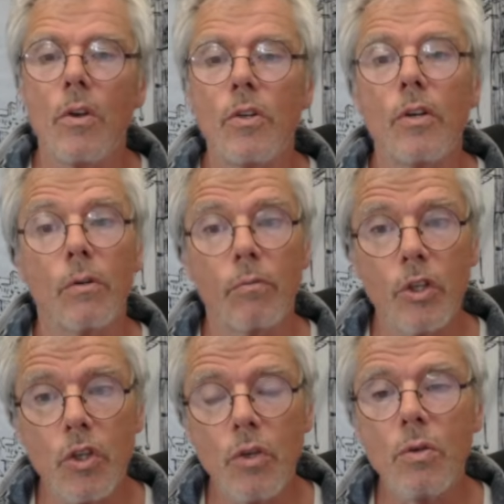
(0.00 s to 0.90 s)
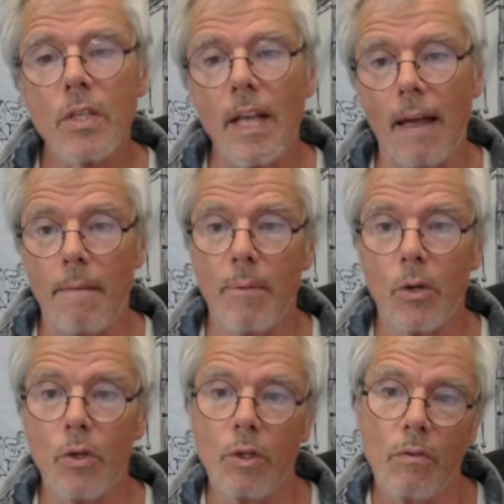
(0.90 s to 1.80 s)
you can reduce that,
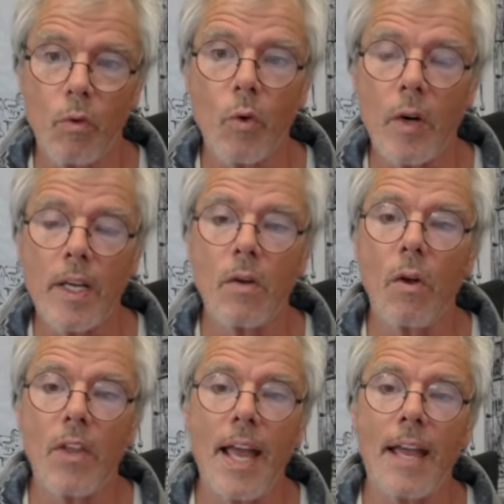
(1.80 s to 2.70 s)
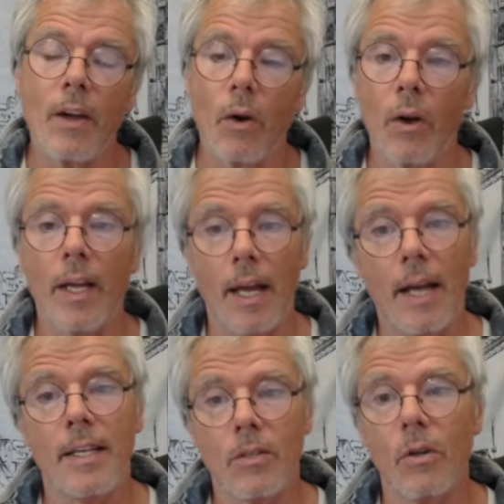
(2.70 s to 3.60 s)
because you've already got the angle on it
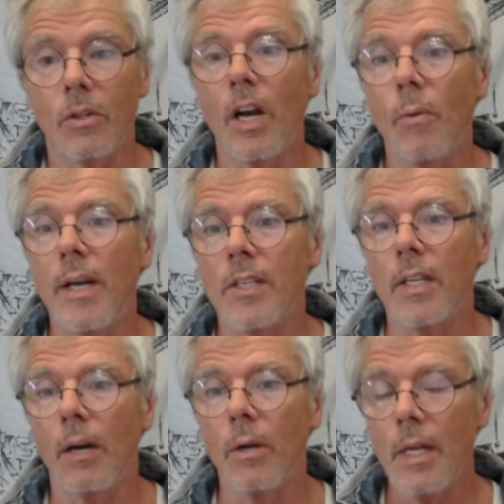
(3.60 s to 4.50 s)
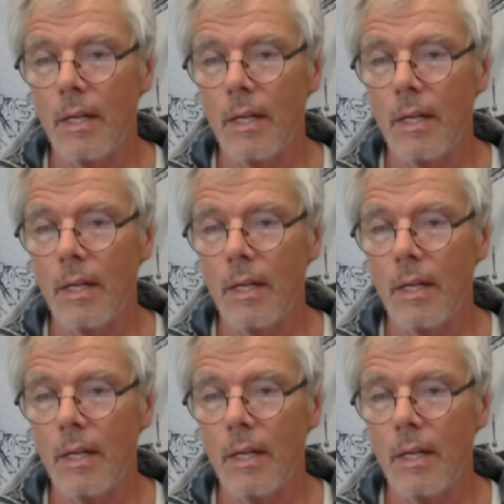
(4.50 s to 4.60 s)
and it's got nowhere to go.